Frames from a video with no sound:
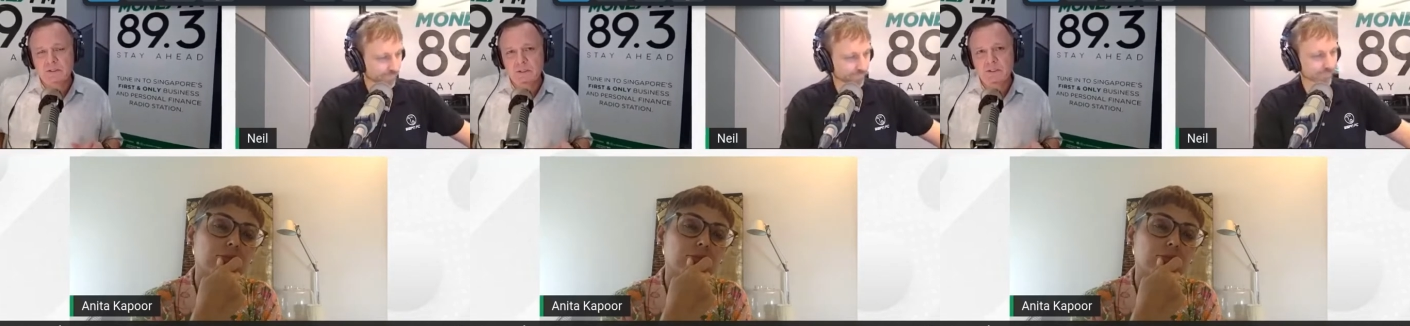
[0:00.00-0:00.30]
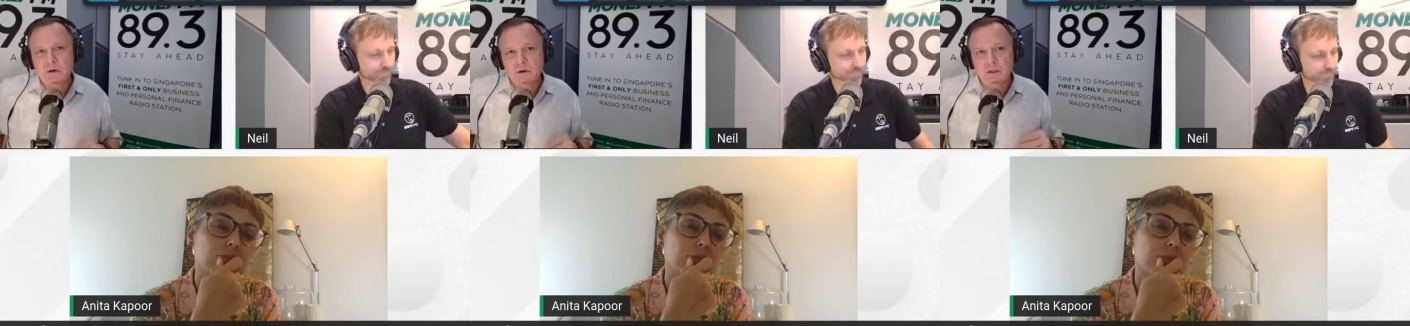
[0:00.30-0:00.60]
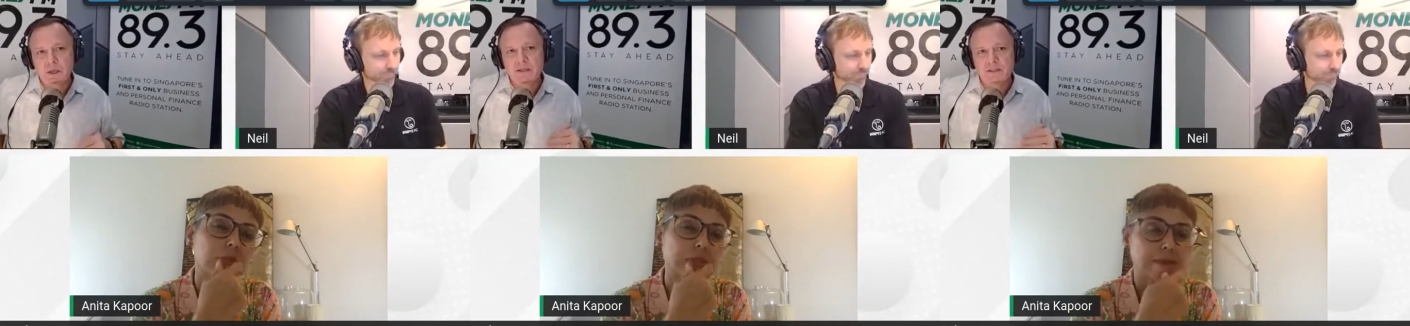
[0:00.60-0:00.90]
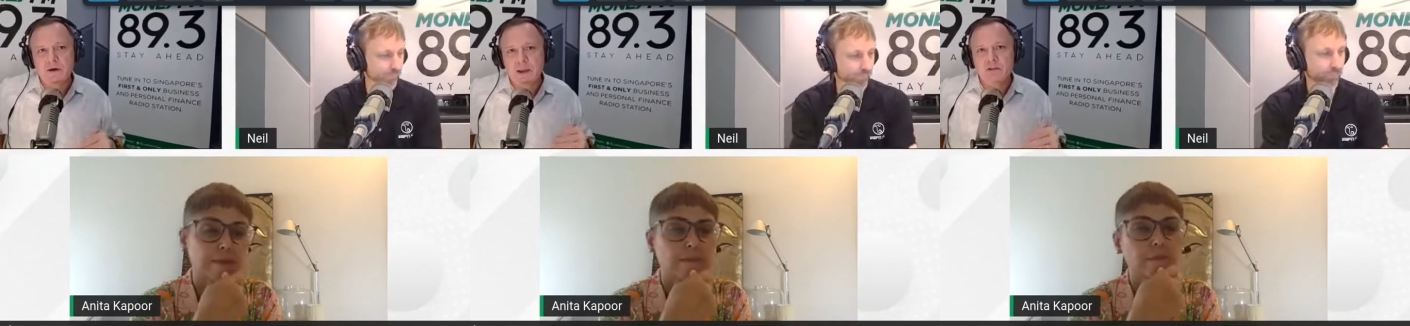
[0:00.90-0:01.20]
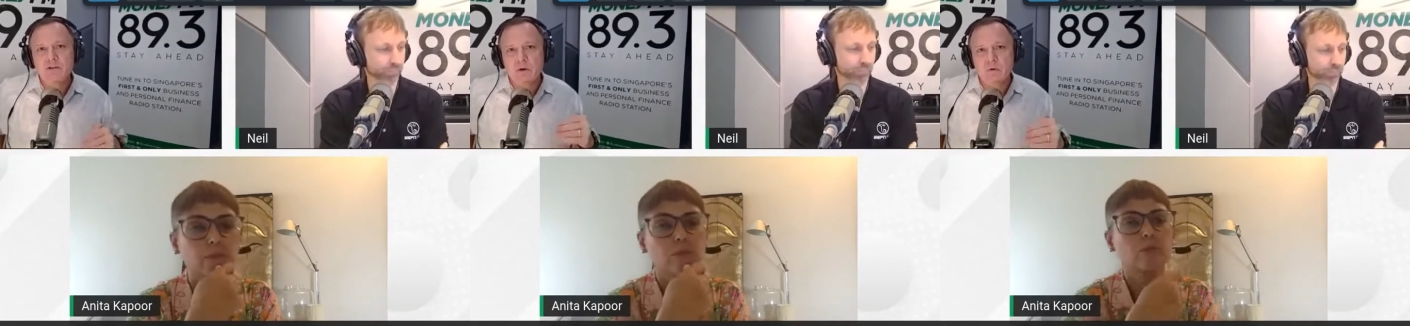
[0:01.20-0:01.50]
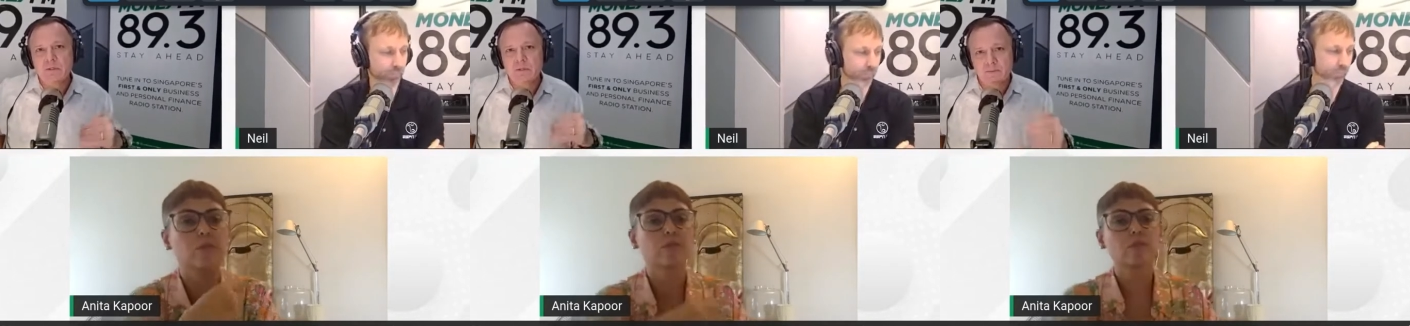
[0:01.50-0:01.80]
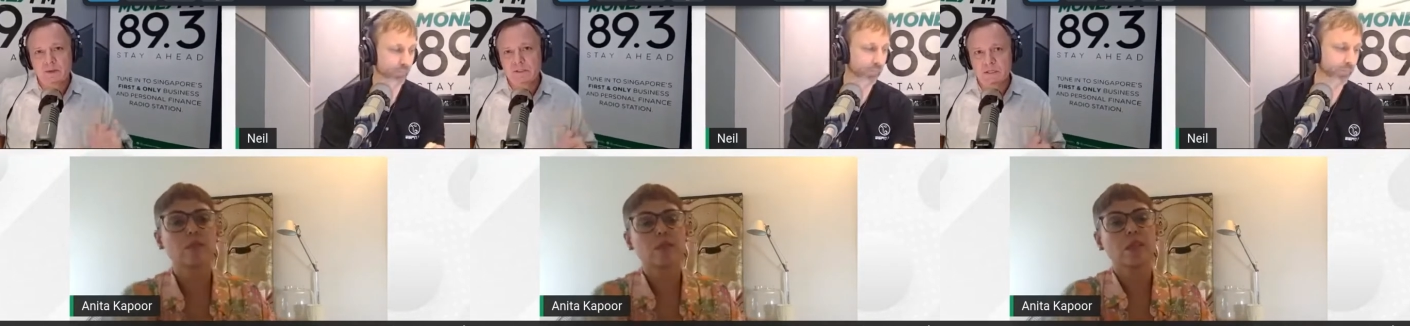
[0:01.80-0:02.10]
Speaker 1: These are guys that are actually going to the
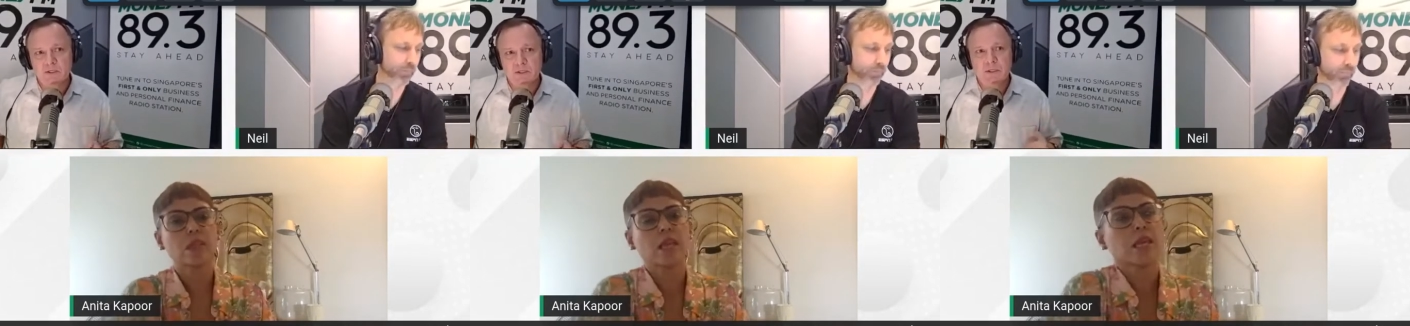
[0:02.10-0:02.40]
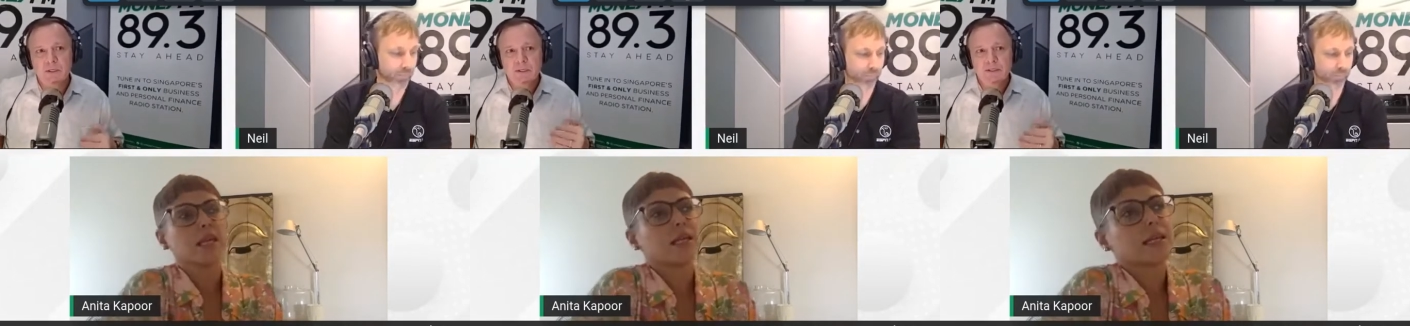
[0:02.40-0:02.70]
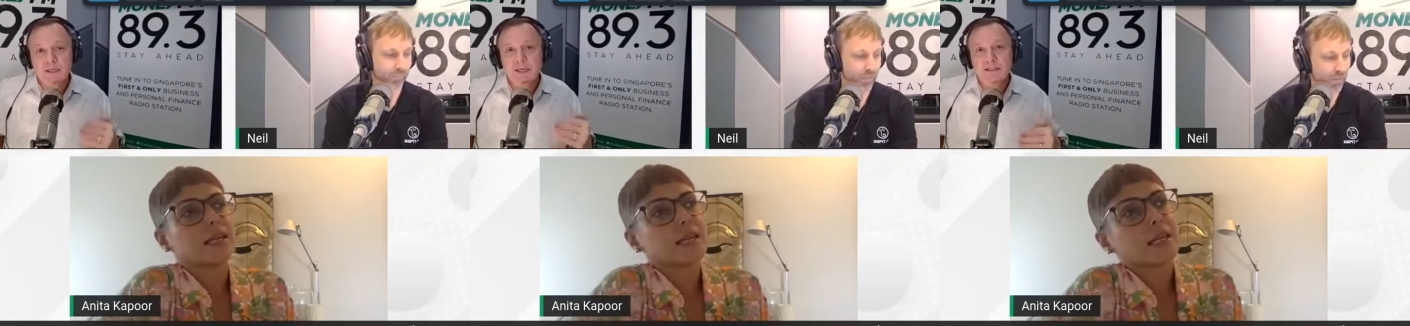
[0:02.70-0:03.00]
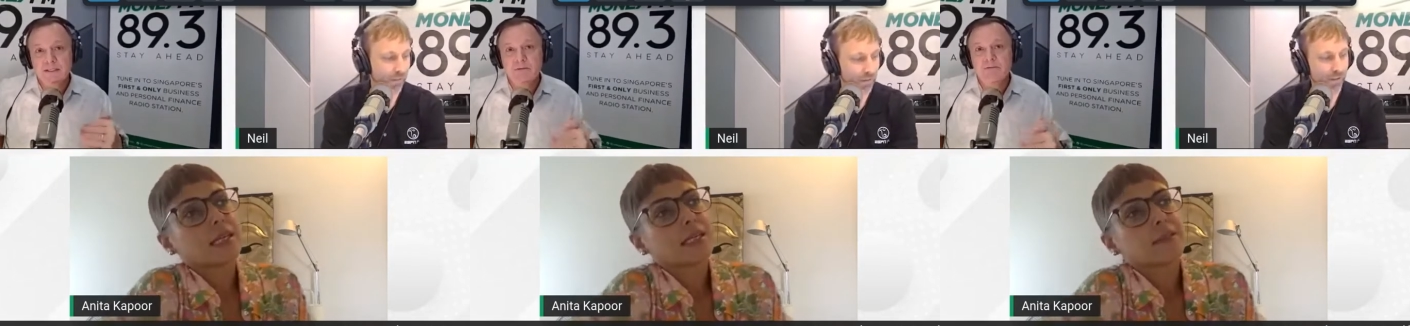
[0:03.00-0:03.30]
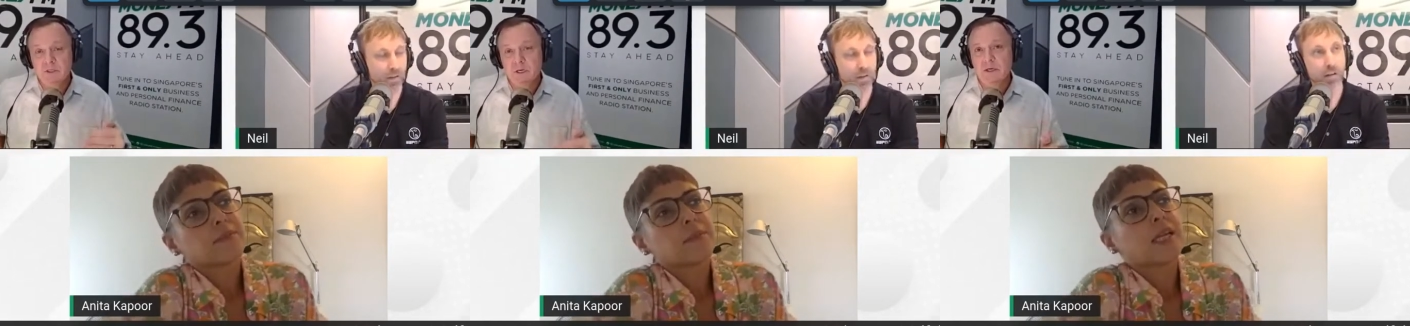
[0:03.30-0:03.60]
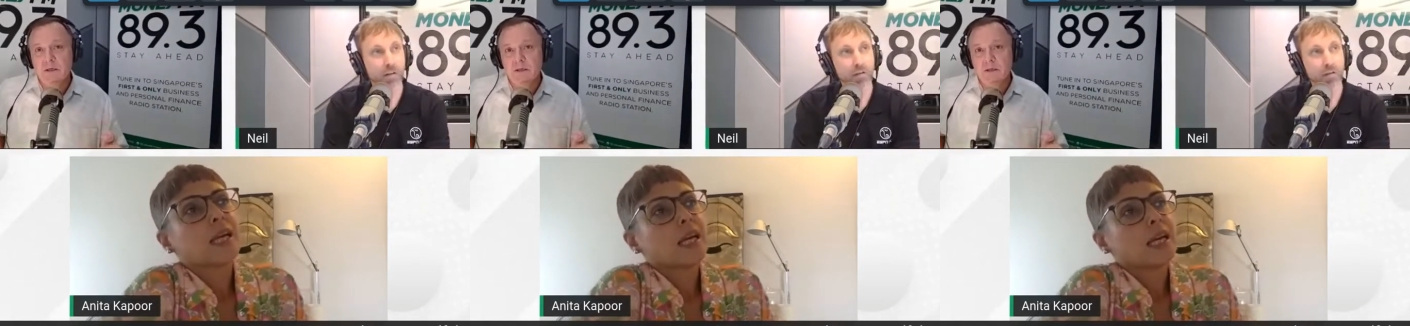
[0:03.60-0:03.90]
space station to get stuff done.